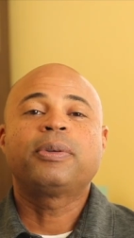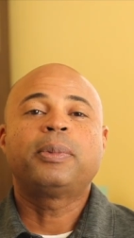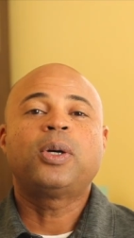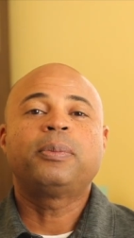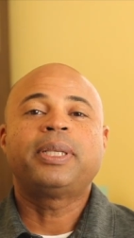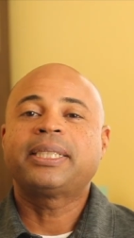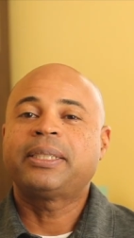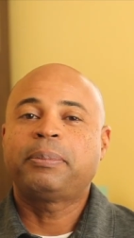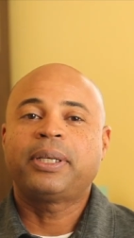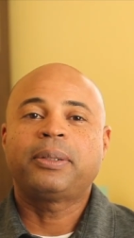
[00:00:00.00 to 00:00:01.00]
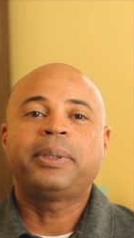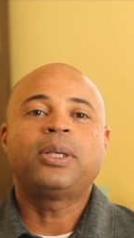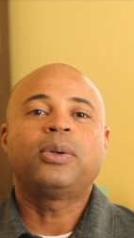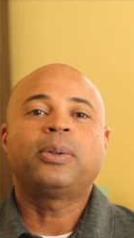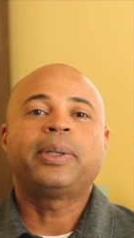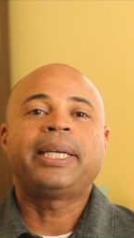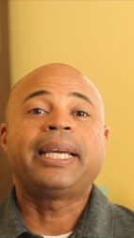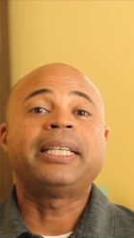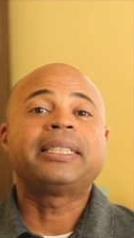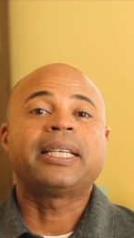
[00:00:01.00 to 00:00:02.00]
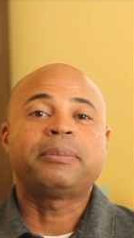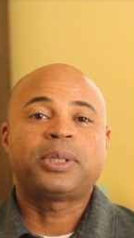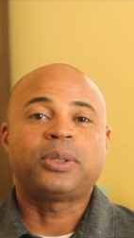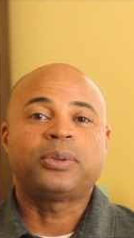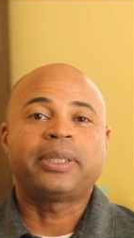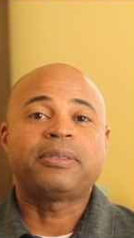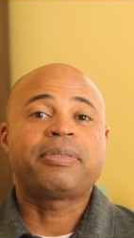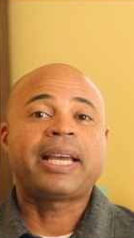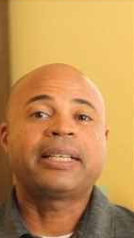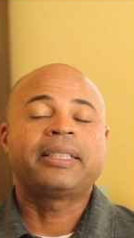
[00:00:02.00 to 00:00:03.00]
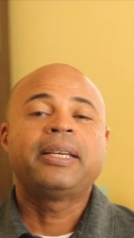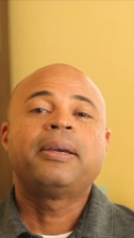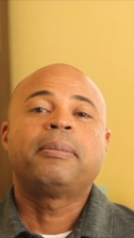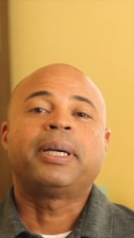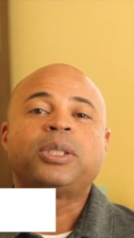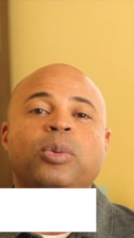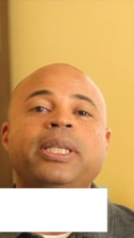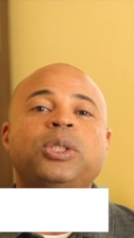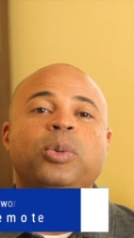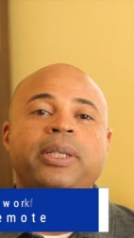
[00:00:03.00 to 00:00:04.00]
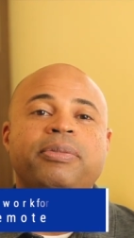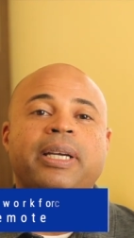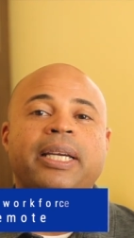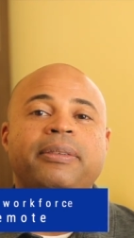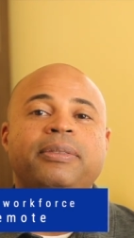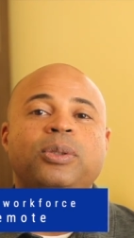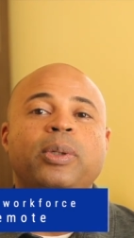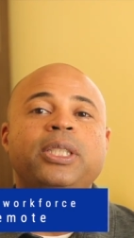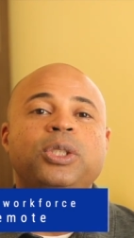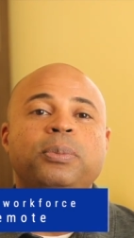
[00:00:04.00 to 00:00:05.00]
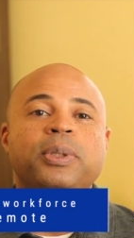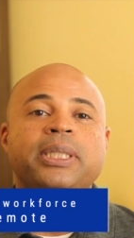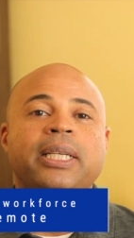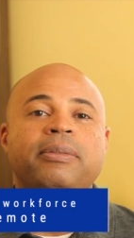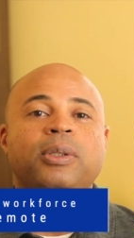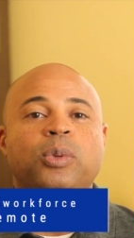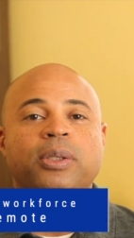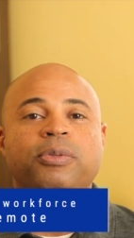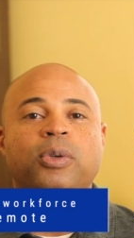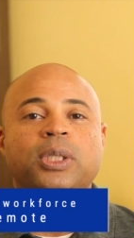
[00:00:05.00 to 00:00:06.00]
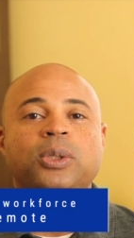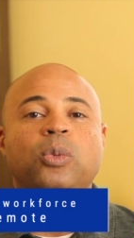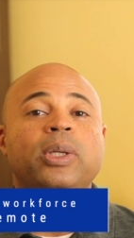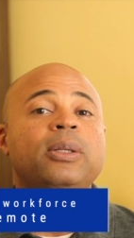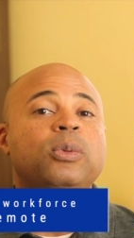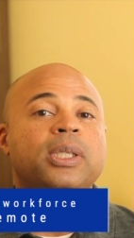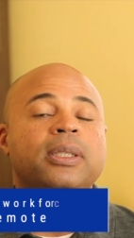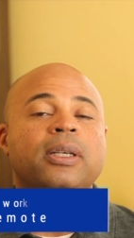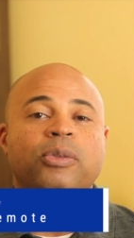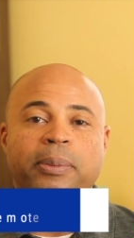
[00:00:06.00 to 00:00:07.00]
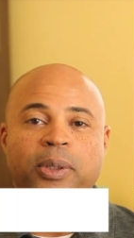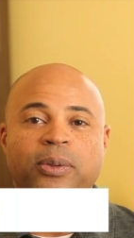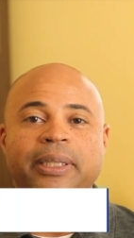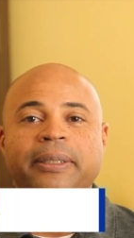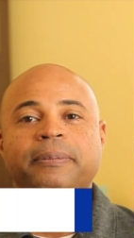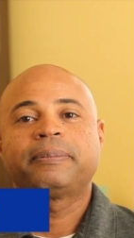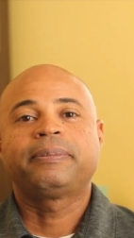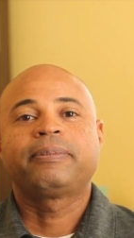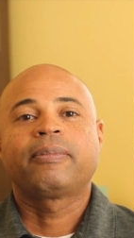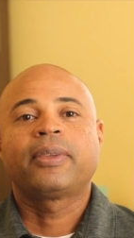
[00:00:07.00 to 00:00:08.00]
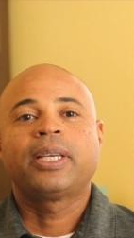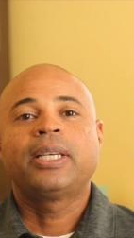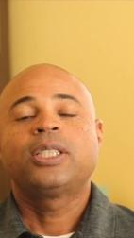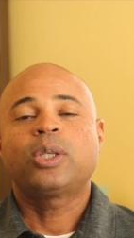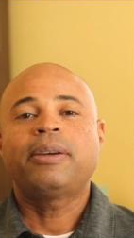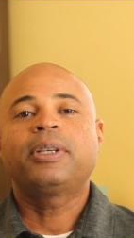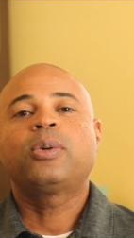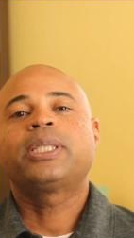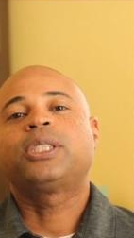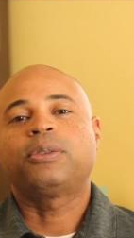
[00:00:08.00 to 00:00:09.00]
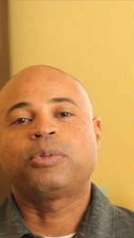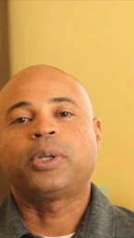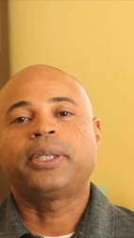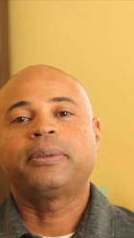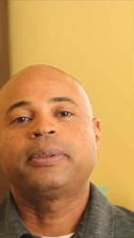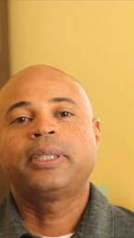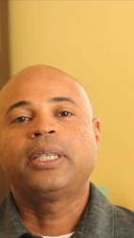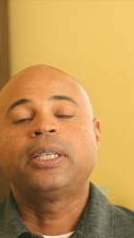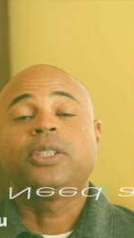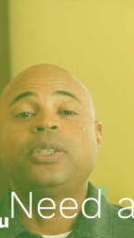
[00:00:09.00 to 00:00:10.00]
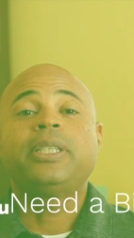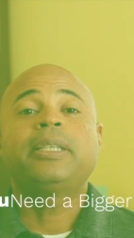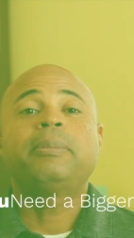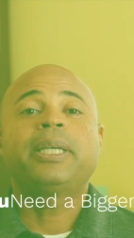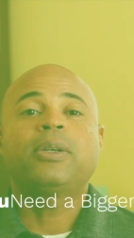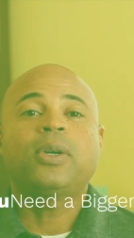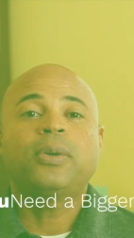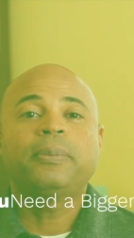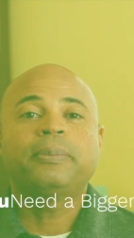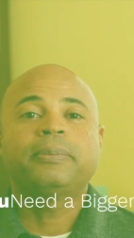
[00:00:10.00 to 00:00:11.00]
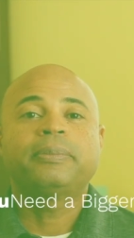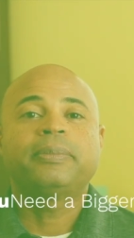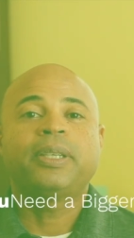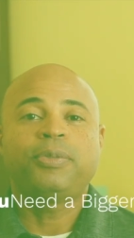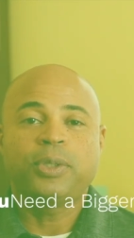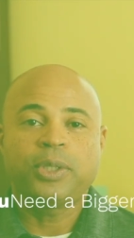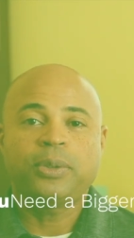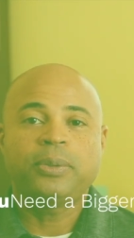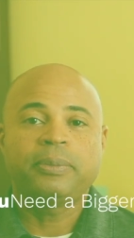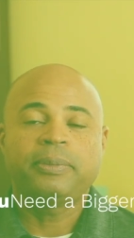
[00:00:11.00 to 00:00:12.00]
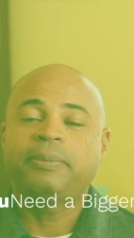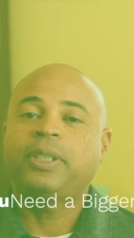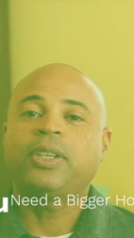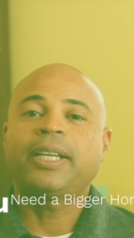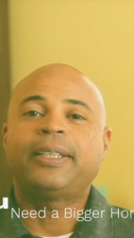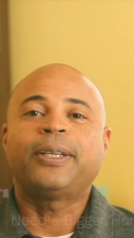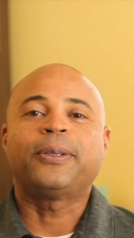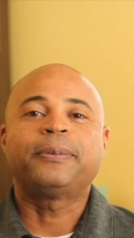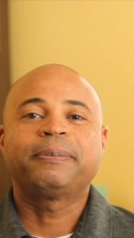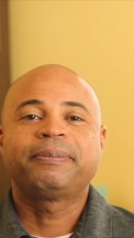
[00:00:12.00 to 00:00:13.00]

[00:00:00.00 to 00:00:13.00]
from home doesn't appear to be going away anytime soon. In fact, by 2025, 22% of the workforce will work remotely. So I have a question for you. Do you need a bigger home? If you do, you're not alone.